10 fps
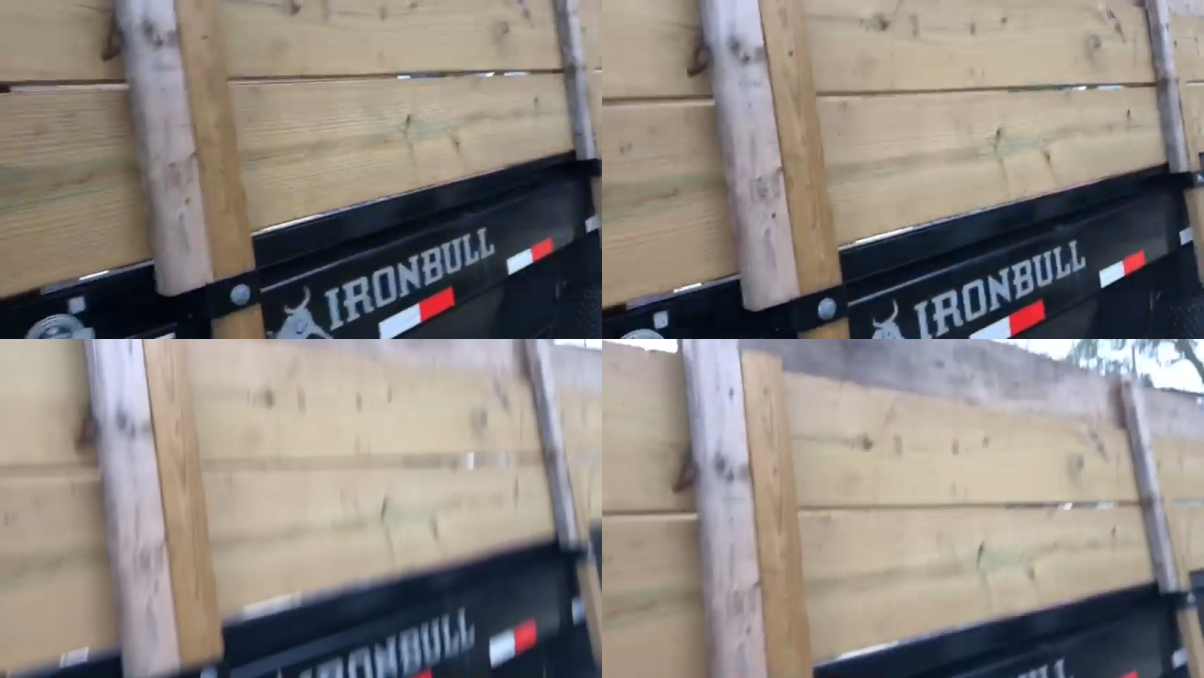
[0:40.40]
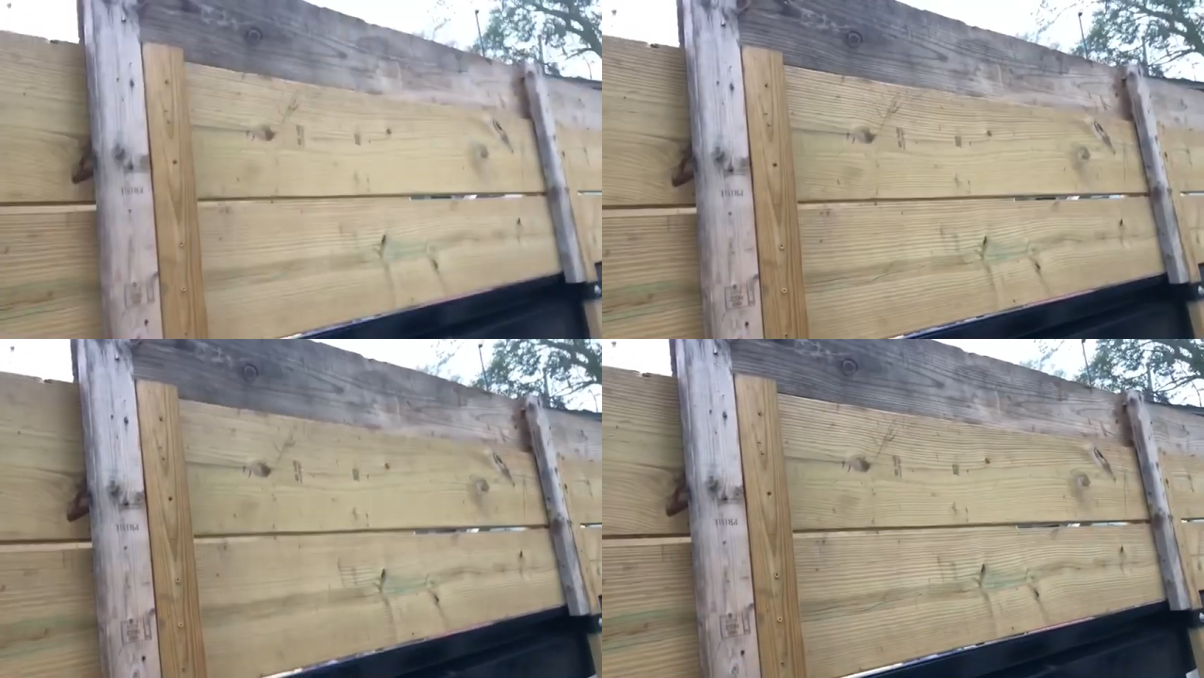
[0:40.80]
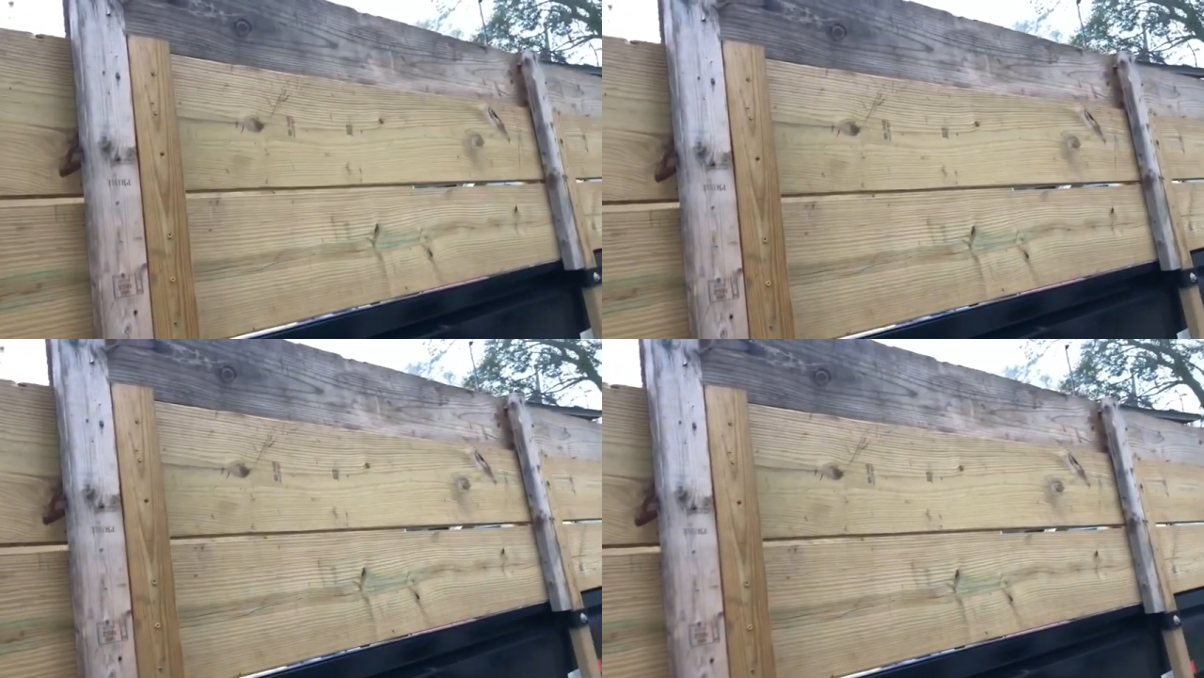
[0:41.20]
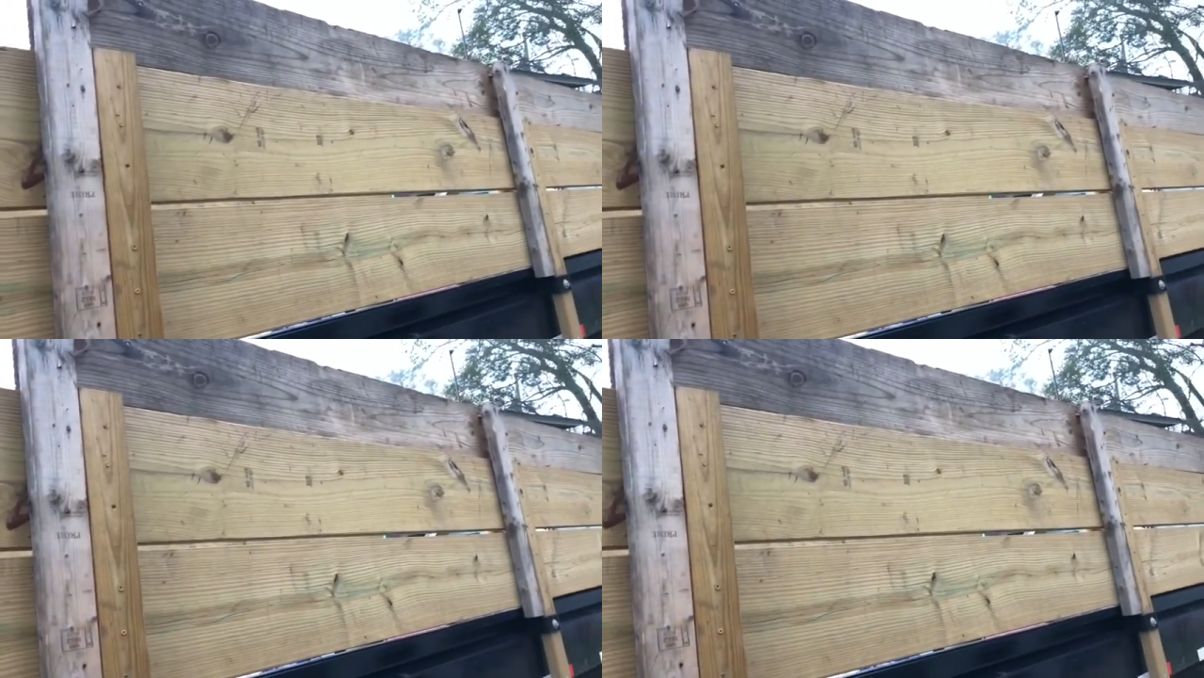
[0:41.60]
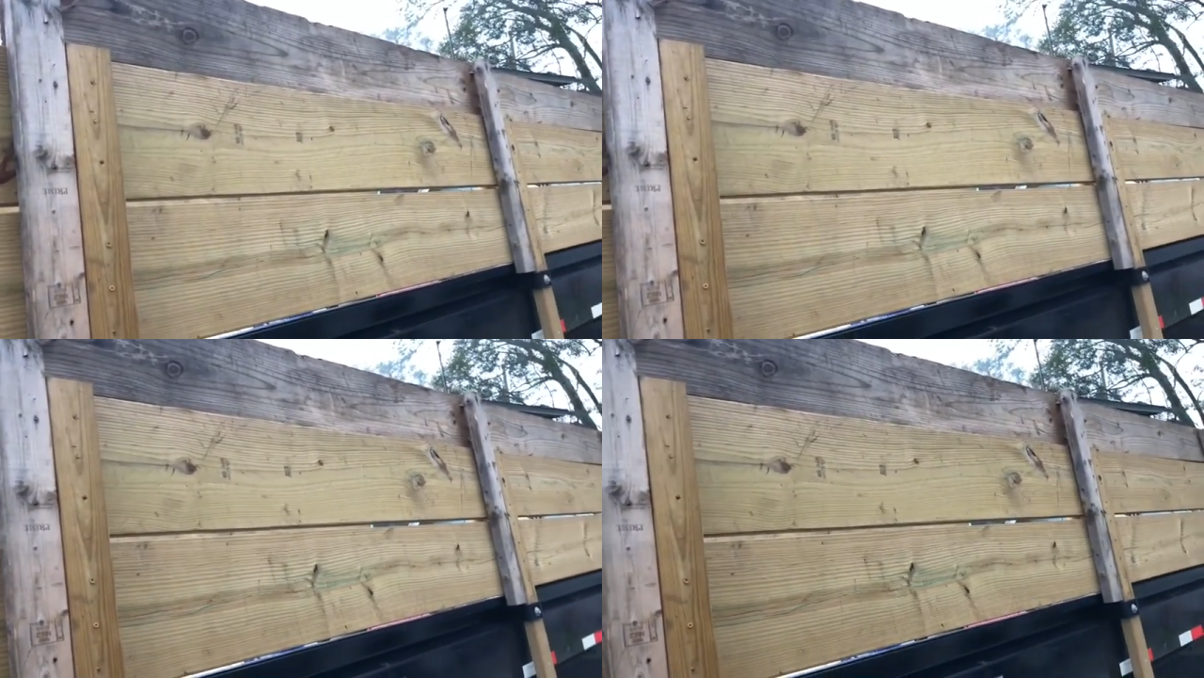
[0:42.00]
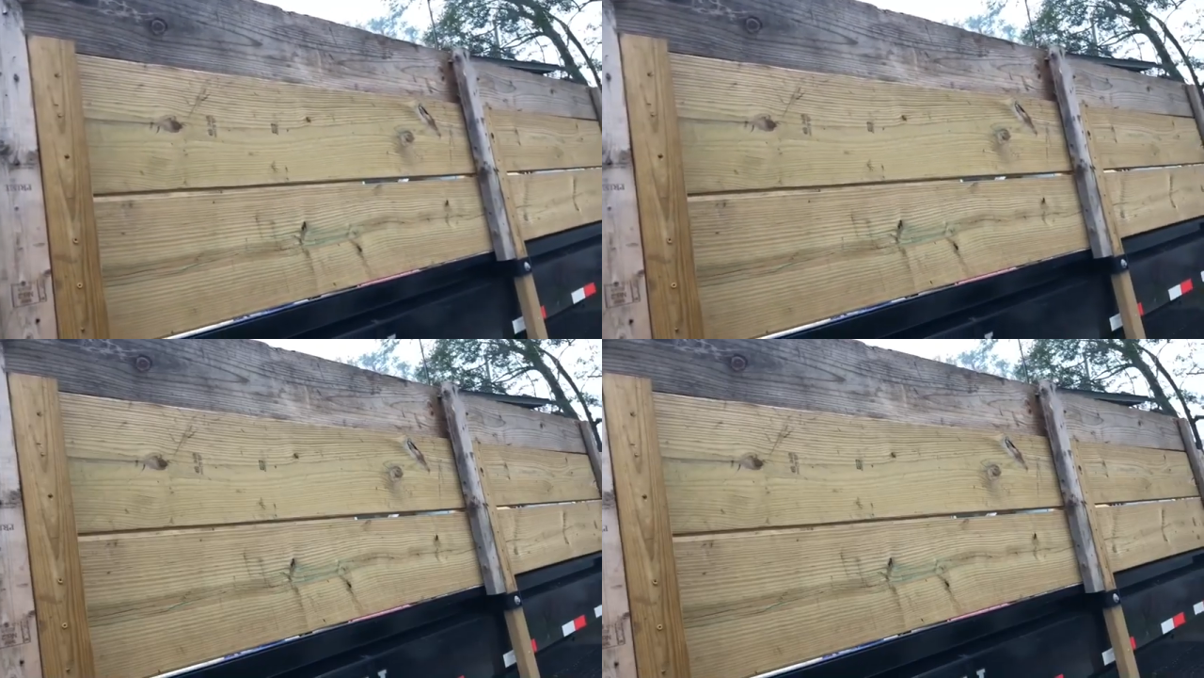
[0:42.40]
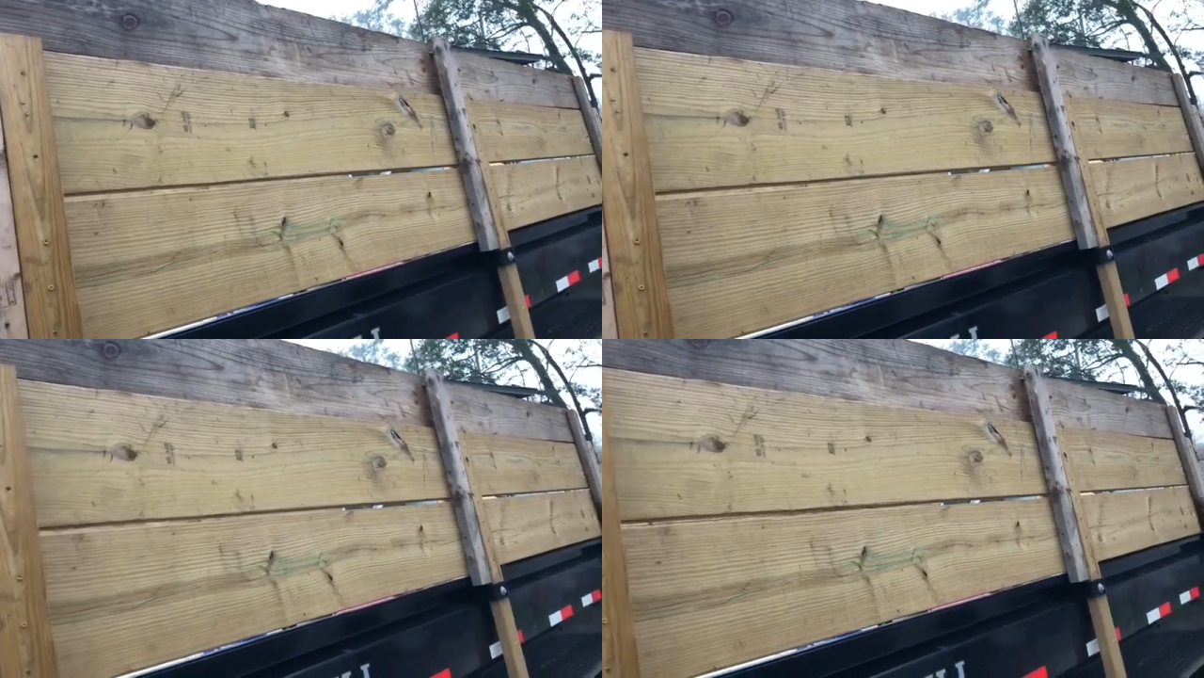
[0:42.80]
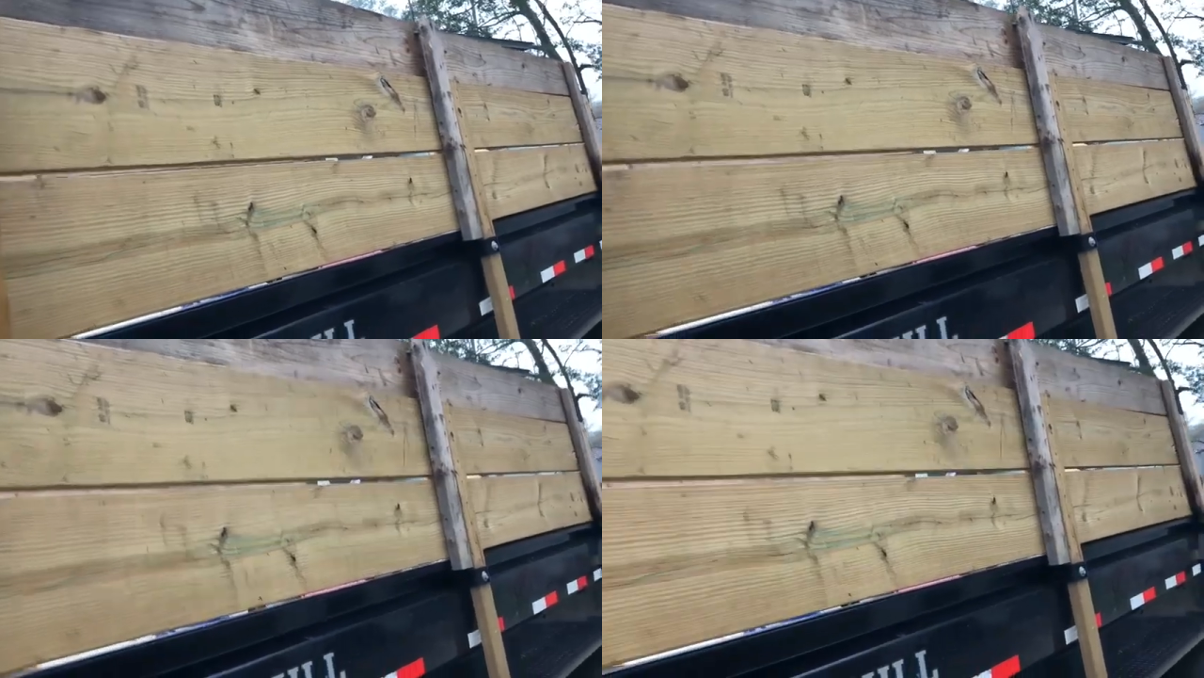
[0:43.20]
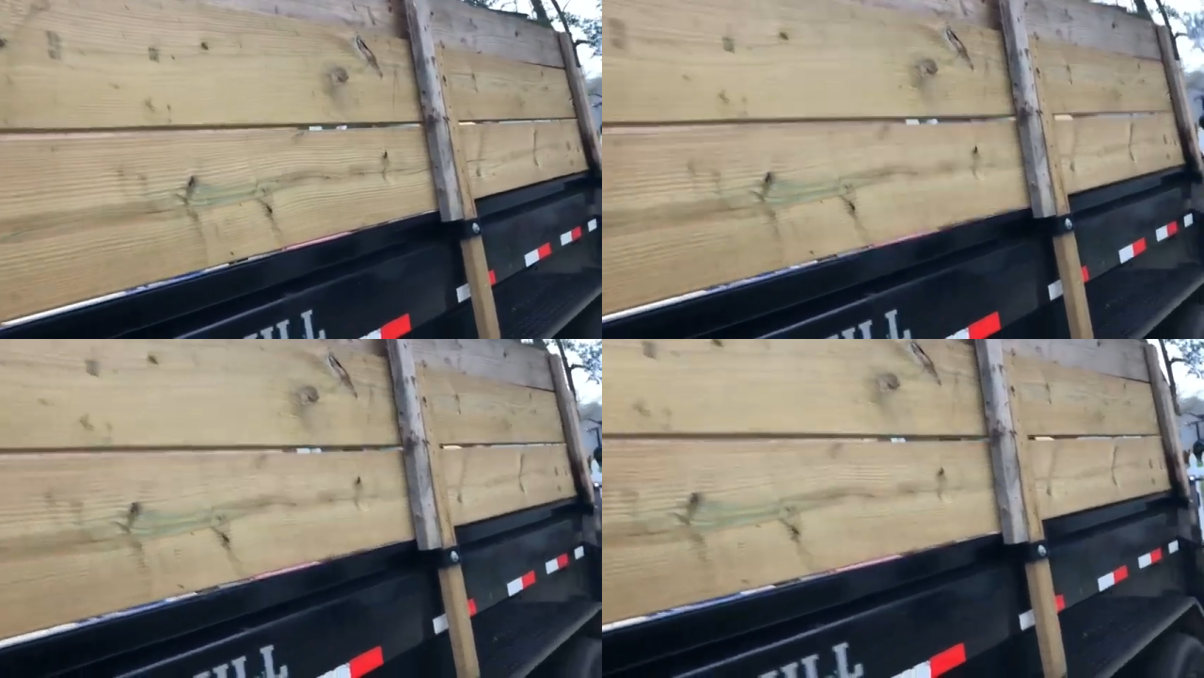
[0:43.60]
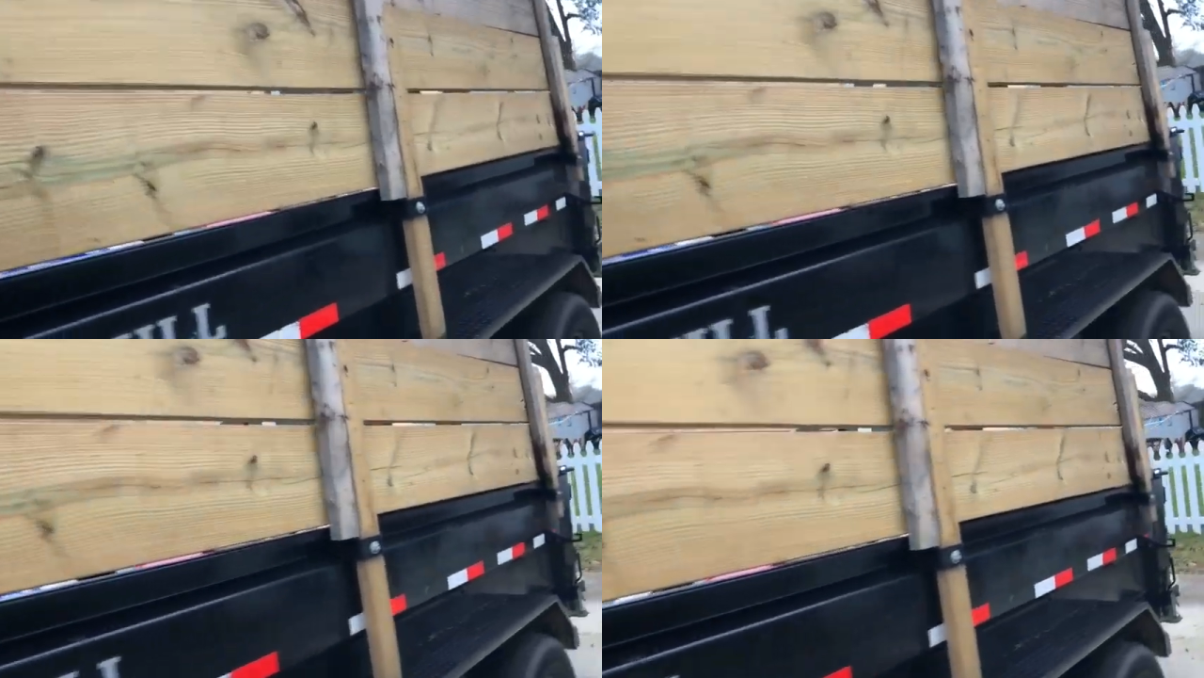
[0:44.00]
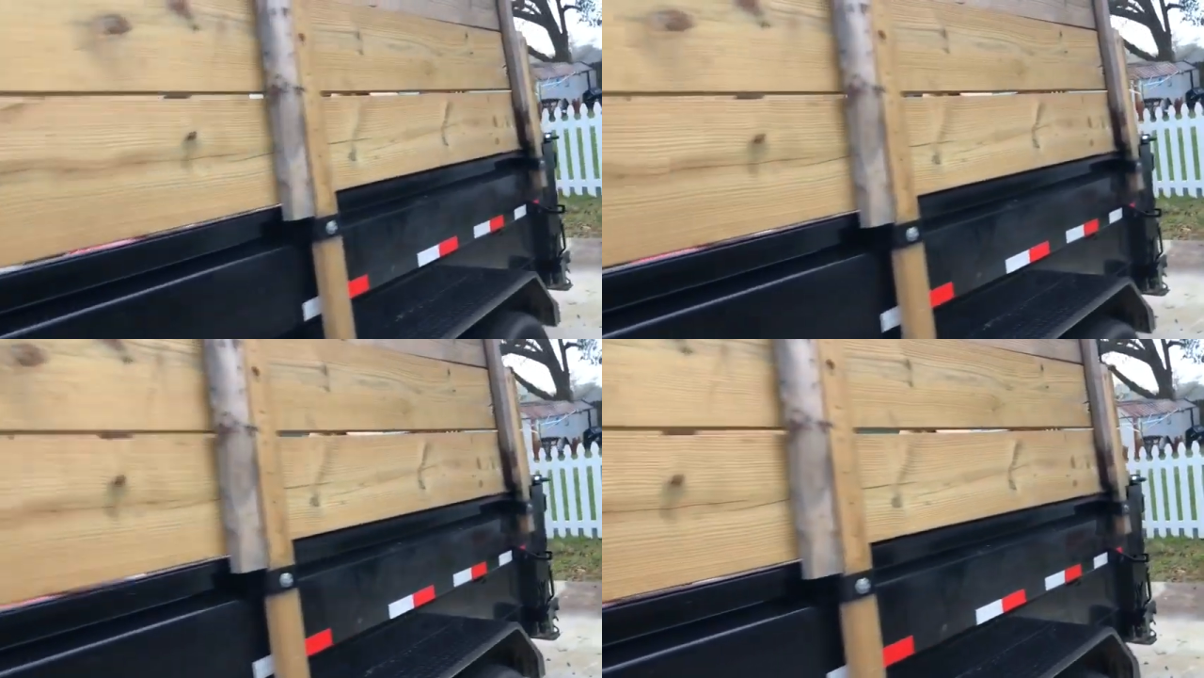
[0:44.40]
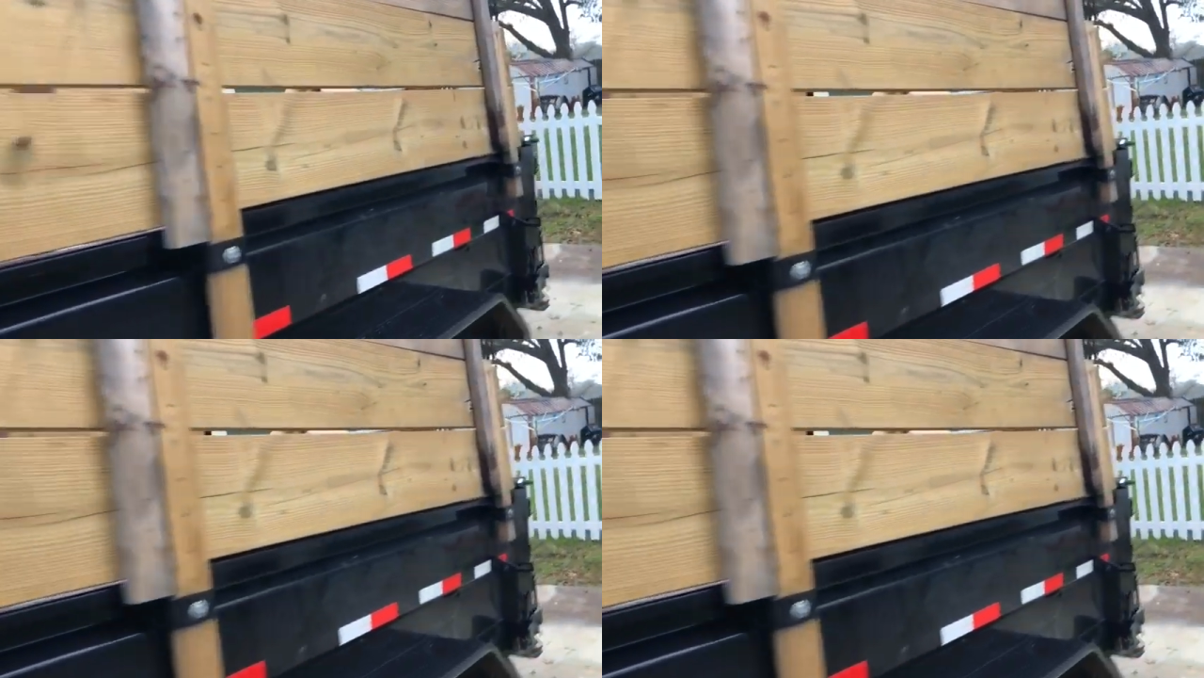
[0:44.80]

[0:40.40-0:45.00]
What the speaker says: (no speaker visible)